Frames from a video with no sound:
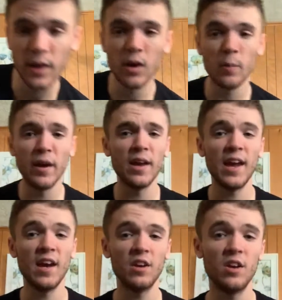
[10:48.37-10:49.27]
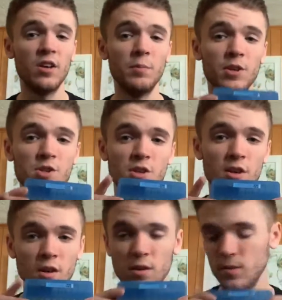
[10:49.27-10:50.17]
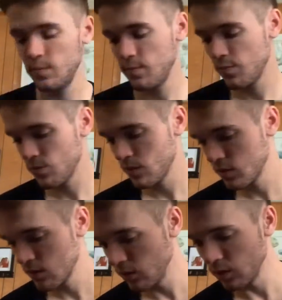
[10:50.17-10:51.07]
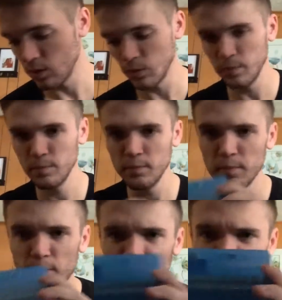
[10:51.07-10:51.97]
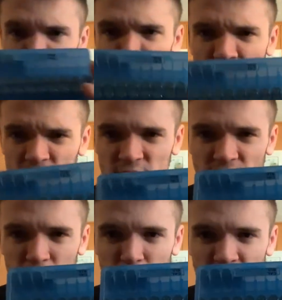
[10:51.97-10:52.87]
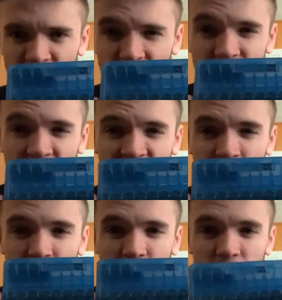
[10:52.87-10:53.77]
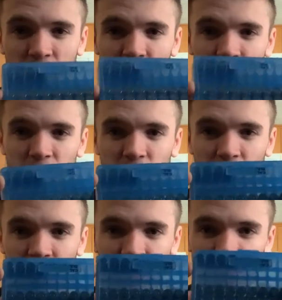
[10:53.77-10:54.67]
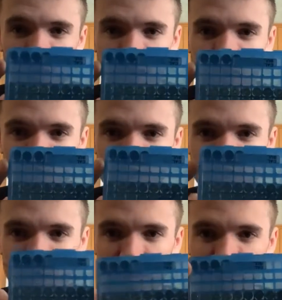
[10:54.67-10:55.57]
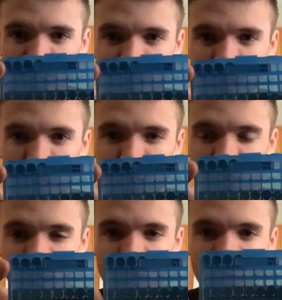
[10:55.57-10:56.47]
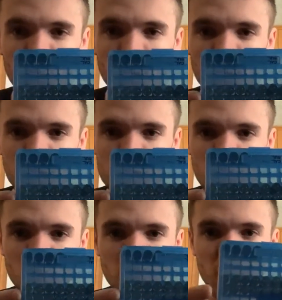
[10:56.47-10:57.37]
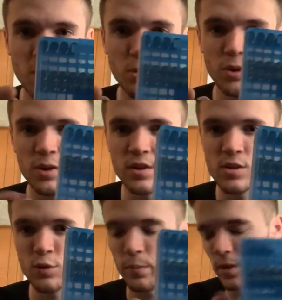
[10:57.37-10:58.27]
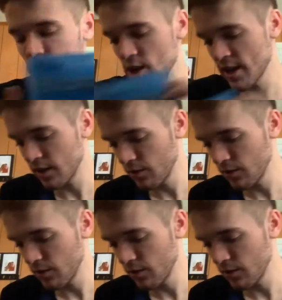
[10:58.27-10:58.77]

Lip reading: all my handgun ammunition in a little box that my dad gave me. Like, as you can see, there's my Federal Hollow Point, there's the Colt Hollow Point, there's the Full Metal Jacket